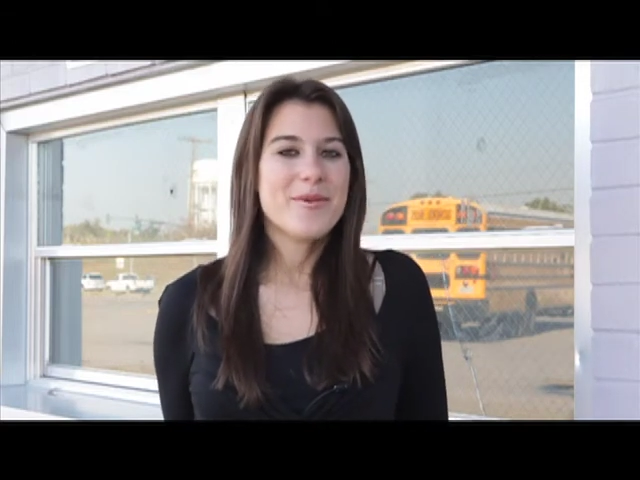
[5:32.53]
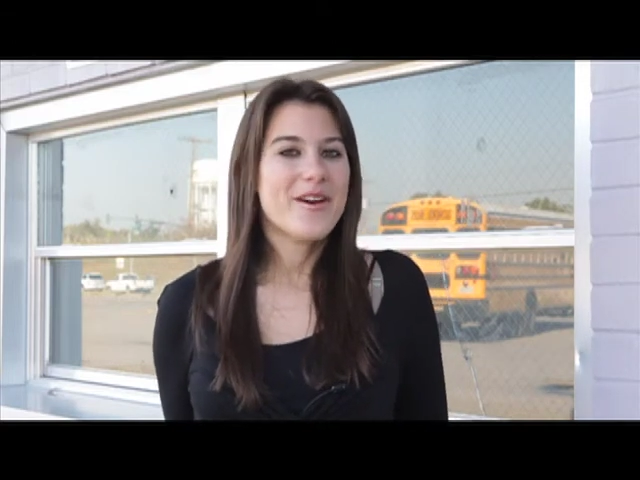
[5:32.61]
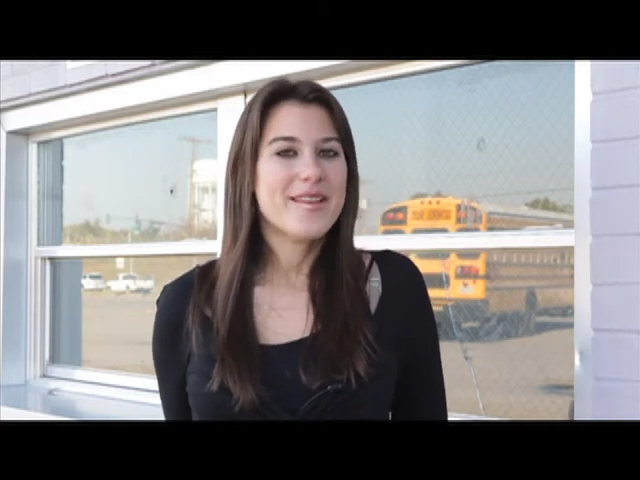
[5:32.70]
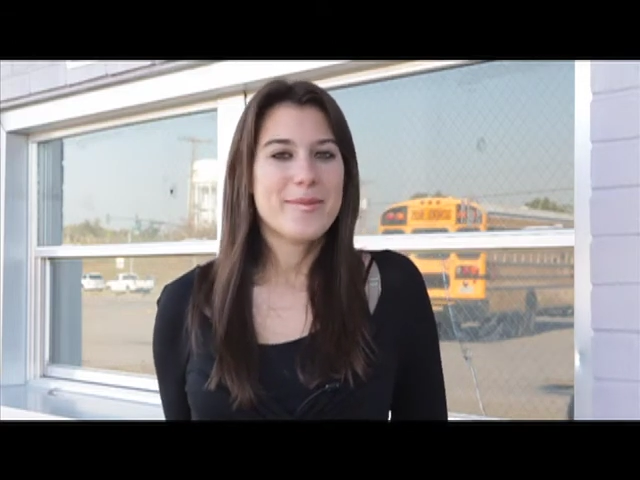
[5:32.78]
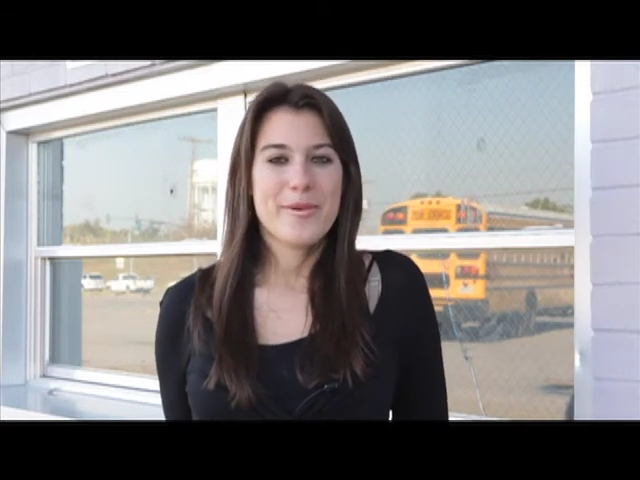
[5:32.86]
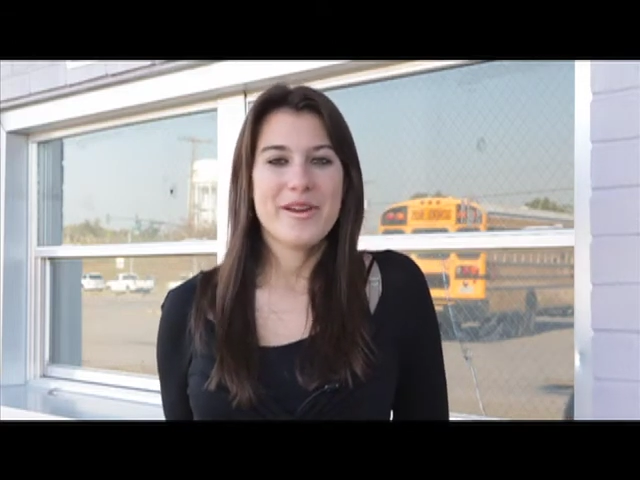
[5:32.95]

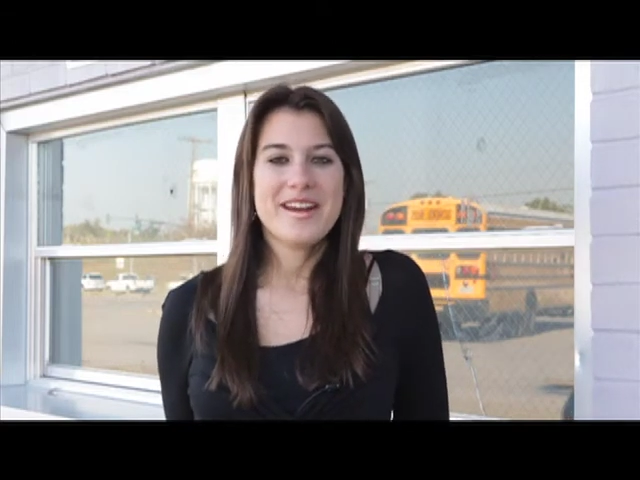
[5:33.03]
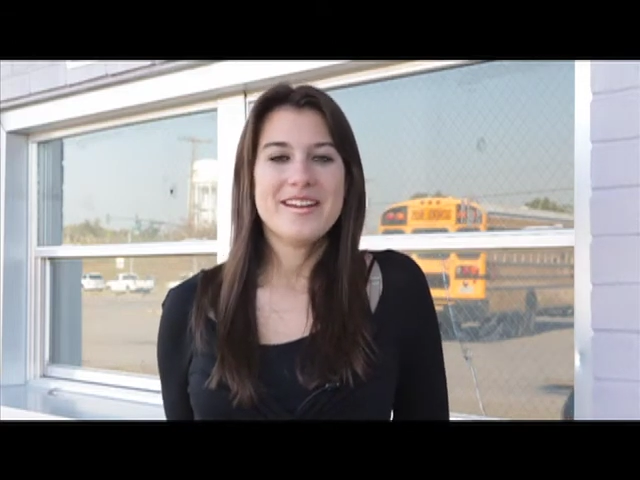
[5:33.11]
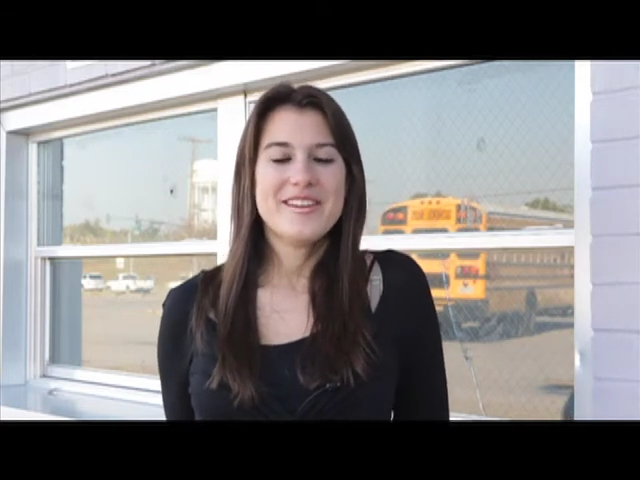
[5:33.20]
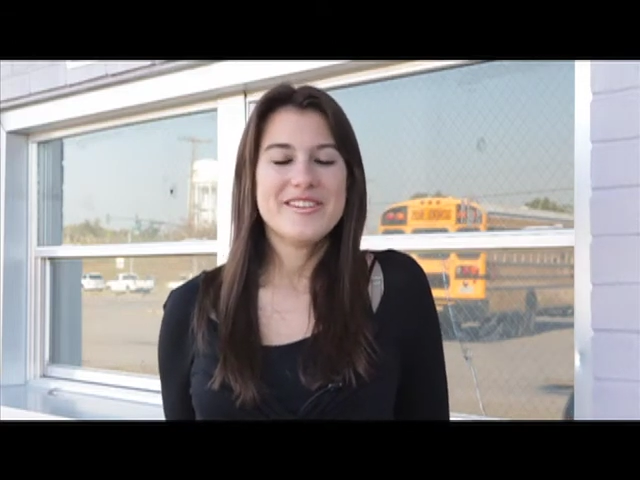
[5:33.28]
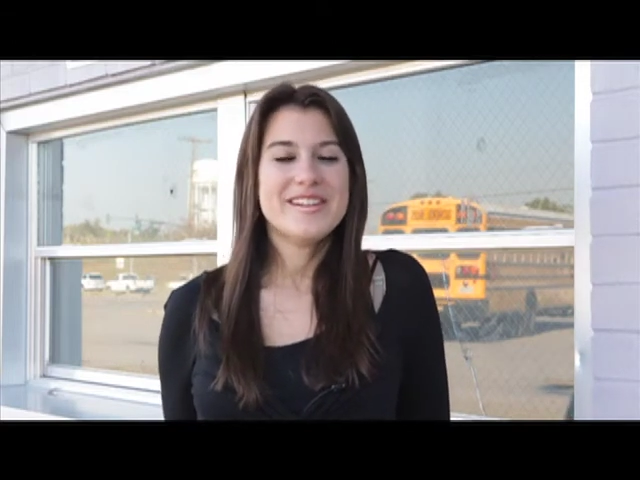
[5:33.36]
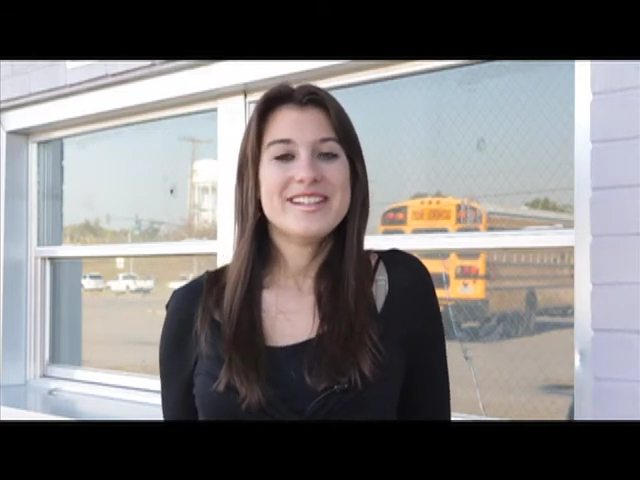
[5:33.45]
Press print
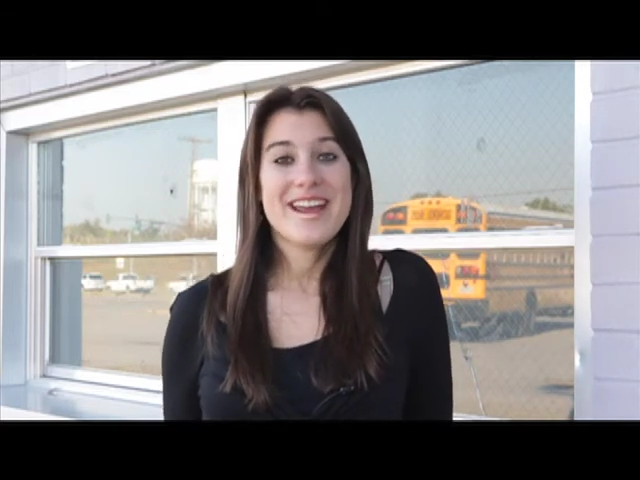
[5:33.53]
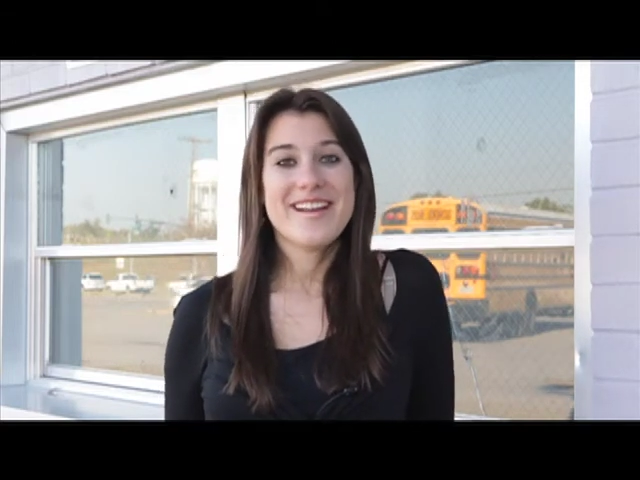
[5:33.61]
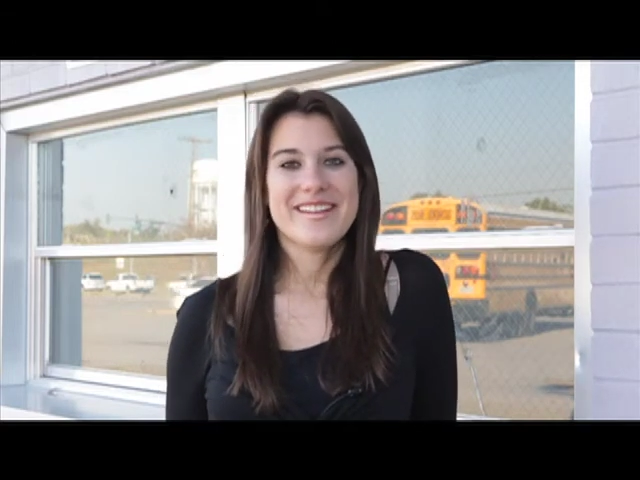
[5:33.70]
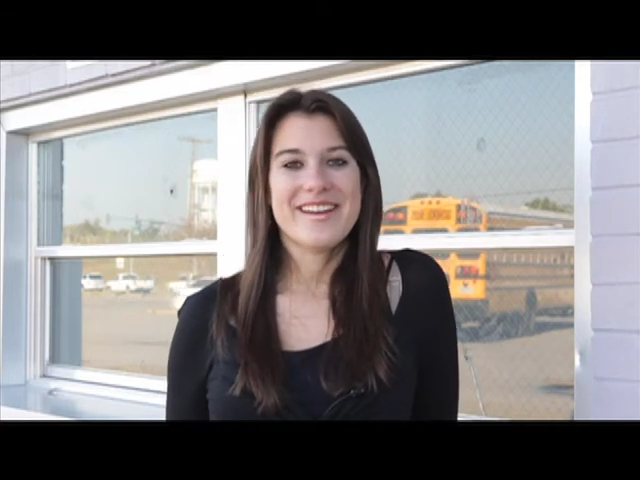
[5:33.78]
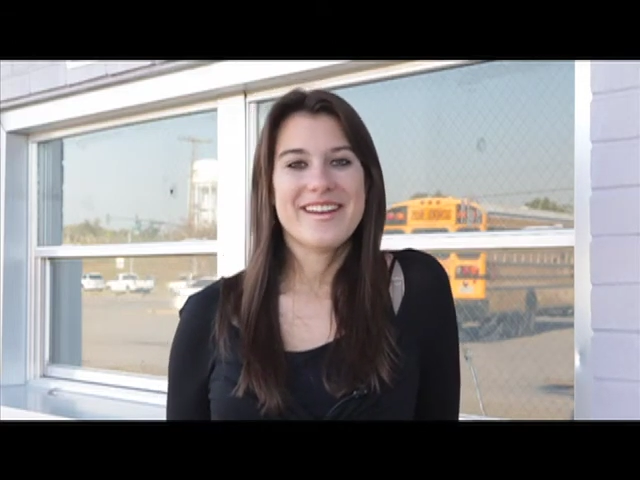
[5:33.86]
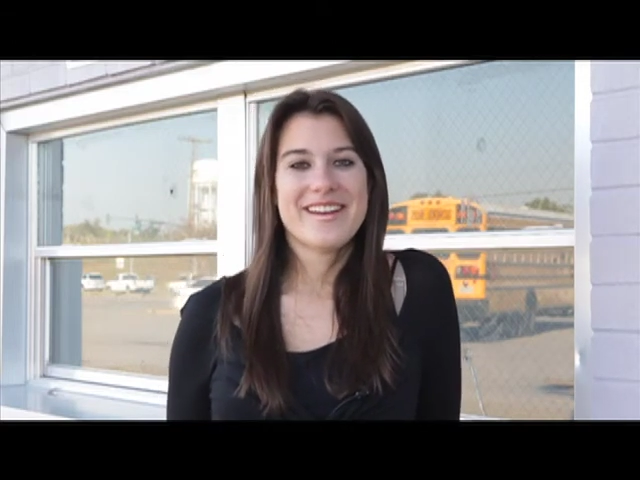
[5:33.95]
edition
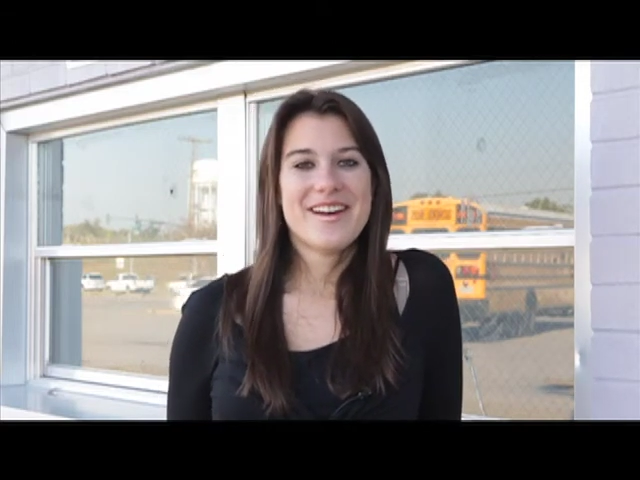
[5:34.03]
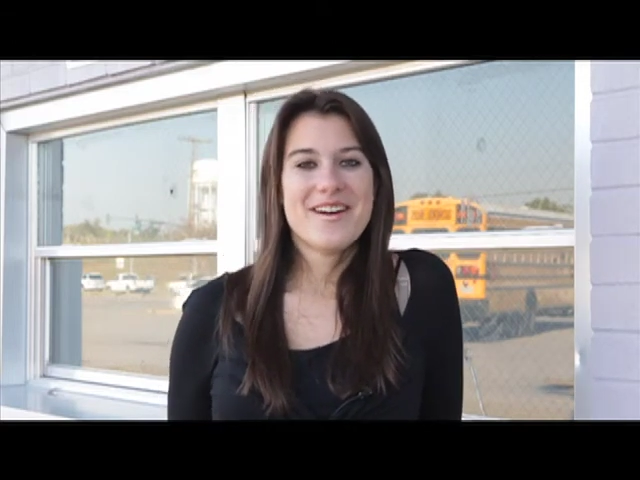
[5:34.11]
daily